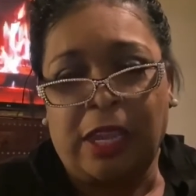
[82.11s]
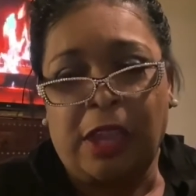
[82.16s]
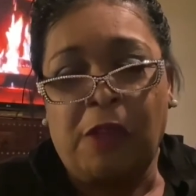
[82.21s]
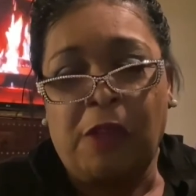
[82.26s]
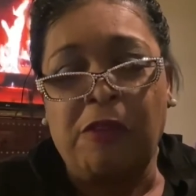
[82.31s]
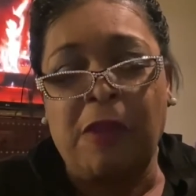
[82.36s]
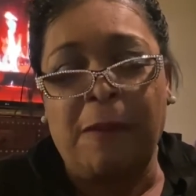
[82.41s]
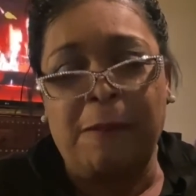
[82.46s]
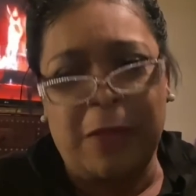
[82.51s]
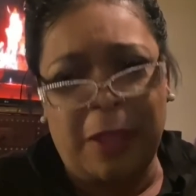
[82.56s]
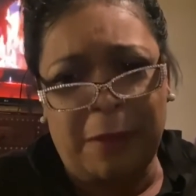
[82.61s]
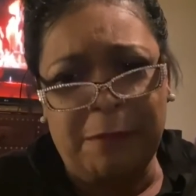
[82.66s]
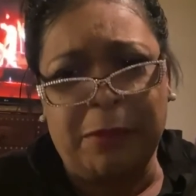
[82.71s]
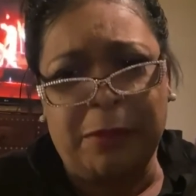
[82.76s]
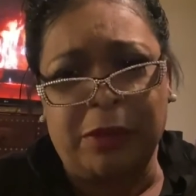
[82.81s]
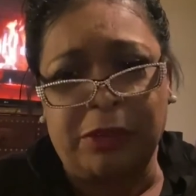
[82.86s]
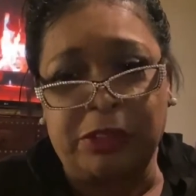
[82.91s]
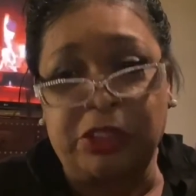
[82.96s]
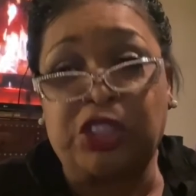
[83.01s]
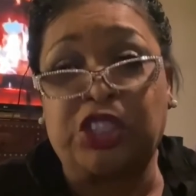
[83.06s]

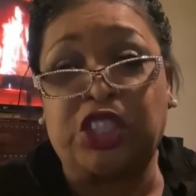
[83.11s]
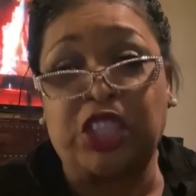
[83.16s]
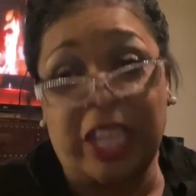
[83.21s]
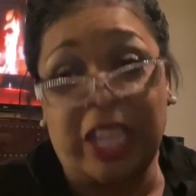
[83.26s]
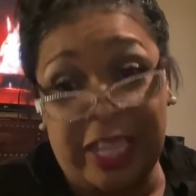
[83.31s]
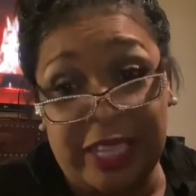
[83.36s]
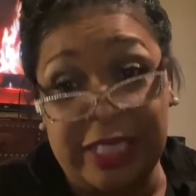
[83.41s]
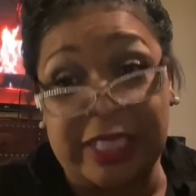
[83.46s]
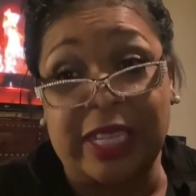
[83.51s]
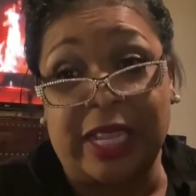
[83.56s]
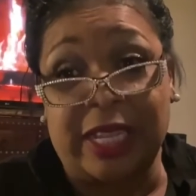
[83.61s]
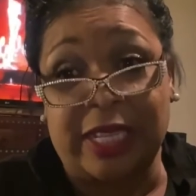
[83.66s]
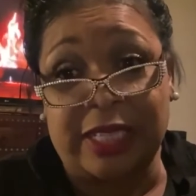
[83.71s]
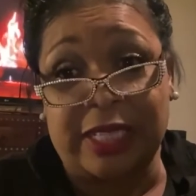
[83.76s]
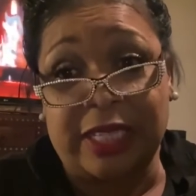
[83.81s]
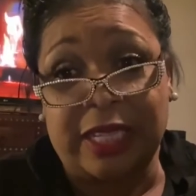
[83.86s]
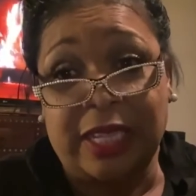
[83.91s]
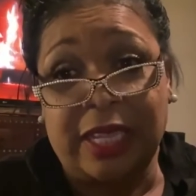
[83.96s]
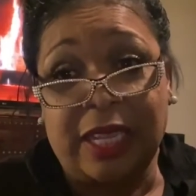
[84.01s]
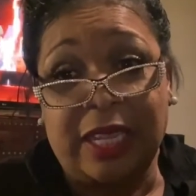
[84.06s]
Remember, Jesus
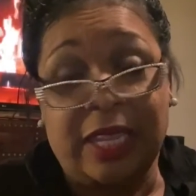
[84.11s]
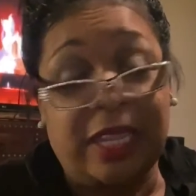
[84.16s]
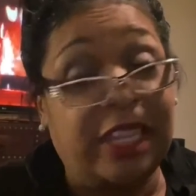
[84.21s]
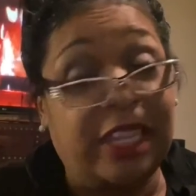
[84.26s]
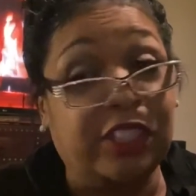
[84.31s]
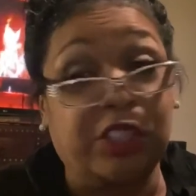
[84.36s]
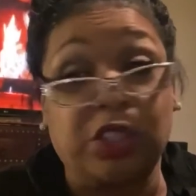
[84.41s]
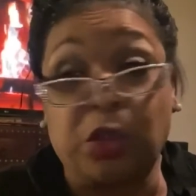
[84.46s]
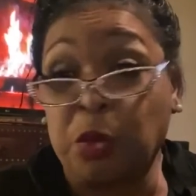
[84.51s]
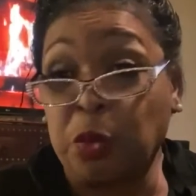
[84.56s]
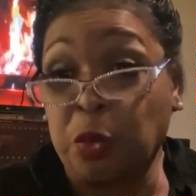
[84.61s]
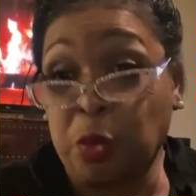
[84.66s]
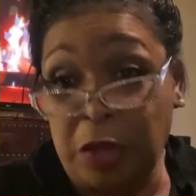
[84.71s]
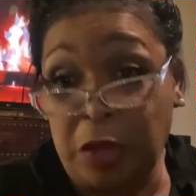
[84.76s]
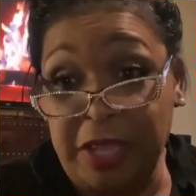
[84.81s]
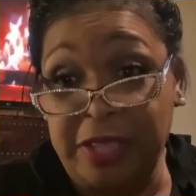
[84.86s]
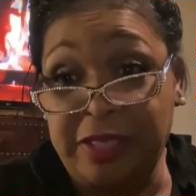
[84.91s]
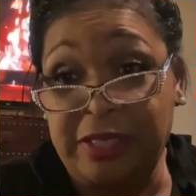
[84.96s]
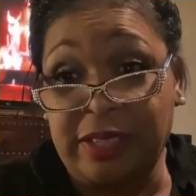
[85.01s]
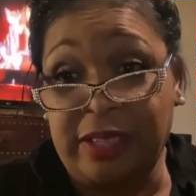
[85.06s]
is the
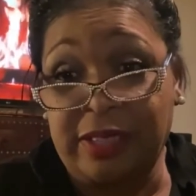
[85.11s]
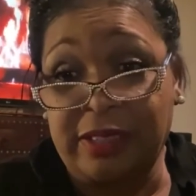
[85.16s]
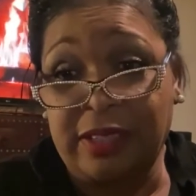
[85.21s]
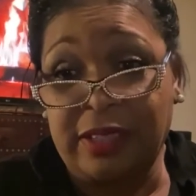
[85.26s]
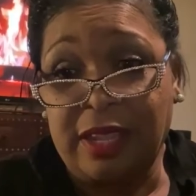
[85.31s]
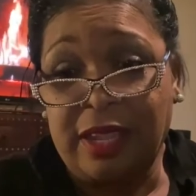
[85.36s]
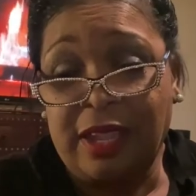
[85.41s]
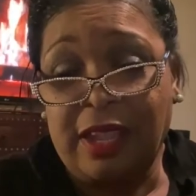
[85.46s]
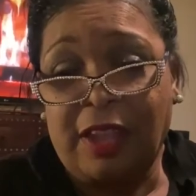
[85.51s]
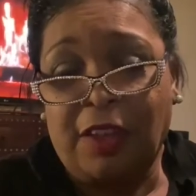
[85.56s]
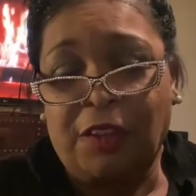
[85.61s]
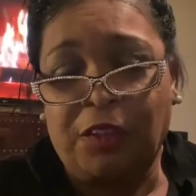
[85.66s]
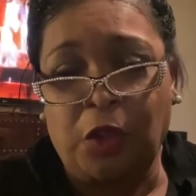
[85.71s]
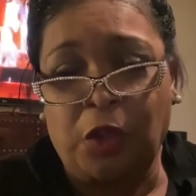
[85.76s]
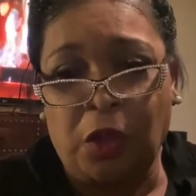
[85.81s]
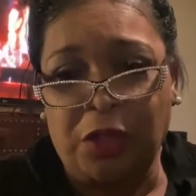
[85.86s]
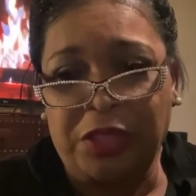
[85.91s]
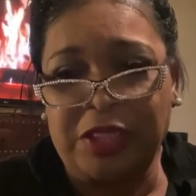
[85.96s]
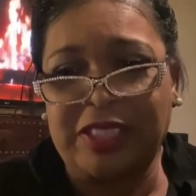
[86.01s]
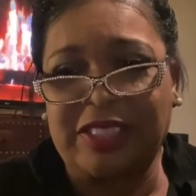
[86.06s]
reason for
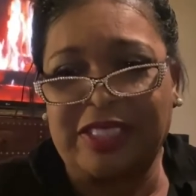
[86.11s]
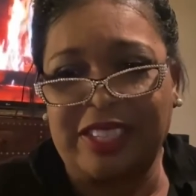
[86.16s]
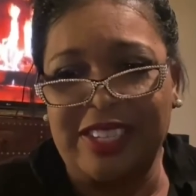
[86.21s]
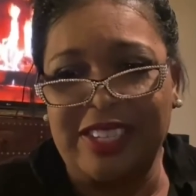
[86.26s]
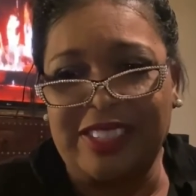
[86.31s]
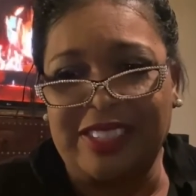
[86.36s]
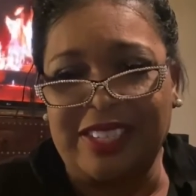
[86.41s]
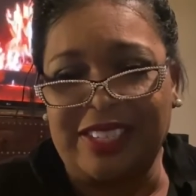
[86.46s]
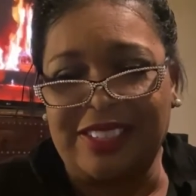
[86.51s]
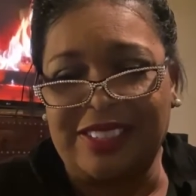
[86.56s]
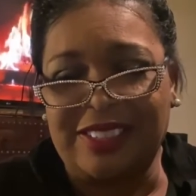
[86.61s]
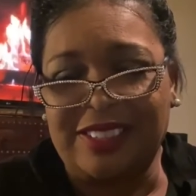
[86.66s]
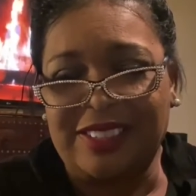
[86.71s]
the season.